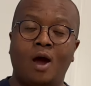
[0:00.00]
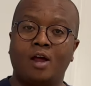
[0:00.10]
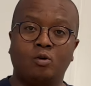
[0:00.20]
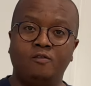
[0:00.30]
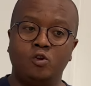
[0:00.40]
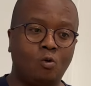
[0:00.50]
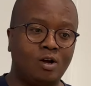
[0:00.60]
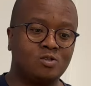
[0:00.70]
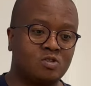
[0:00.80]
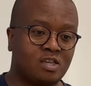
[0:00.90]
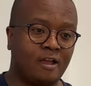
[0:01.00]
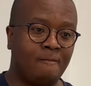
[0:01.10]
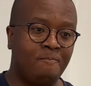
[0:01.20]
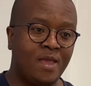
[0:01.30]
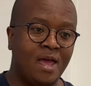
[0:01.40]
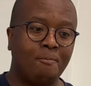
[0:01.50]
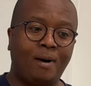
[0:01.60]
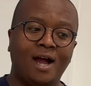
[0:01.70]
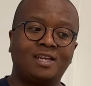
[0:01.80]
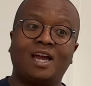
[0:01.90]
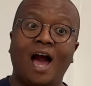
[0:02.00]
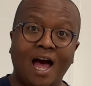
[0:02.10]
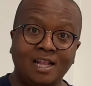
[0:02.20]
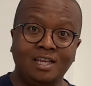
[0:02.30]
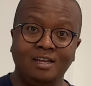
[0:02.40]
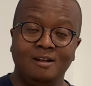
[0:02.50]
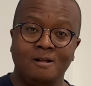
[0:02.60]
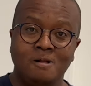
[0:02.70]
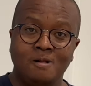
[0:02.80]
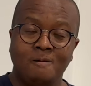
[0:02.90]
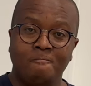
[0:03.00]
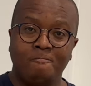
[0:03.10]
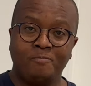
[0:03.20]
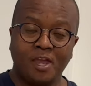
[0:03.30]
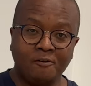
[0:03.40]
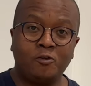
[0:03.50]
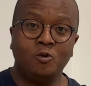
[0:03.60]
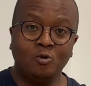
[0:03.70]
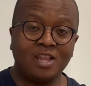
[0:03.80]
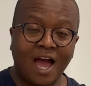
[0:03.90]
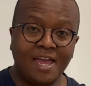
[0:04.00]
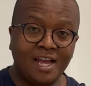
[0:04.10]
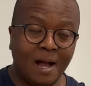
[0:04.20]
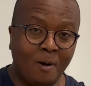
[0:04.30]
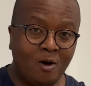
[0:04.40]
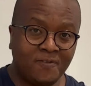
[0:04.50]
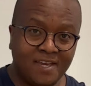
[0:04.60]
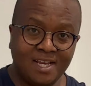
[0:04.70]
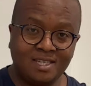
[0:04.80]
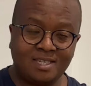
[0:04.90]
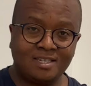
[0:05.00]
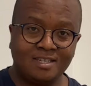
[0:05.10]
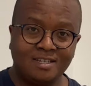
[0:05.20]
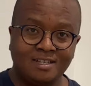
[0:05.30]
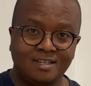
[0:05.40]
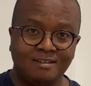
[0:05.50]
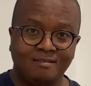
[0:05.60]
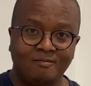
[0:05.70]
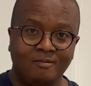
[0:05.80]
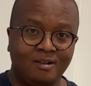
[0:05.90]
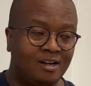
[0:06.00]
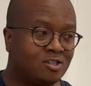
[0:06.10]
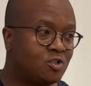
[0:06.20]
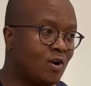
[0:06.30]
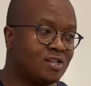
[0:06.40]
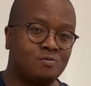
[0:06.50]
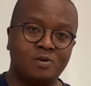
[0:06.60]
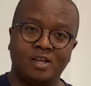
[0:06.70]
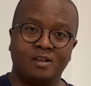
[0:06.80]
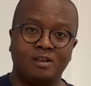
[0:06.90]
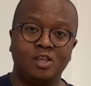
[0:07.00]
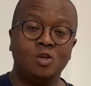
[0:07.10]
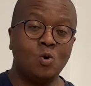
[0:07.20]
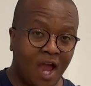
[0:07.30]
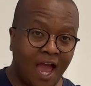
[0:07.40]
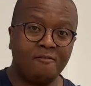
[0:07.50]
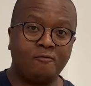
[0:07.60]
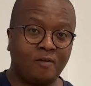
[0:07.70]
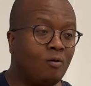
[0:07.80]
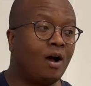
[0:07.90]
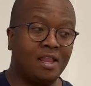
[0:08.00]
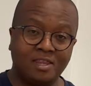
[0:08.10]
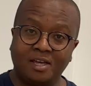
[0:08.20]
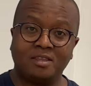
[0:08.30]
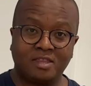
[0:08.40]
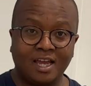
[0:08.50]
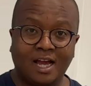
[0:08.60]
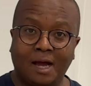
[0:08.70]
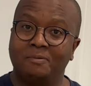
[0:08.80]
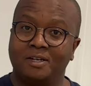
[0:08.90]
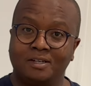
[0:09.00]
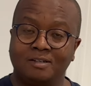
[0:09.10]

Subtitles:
I don't even know what to say. But Carlee, if you're lying about this, trust me, you have another thing coming.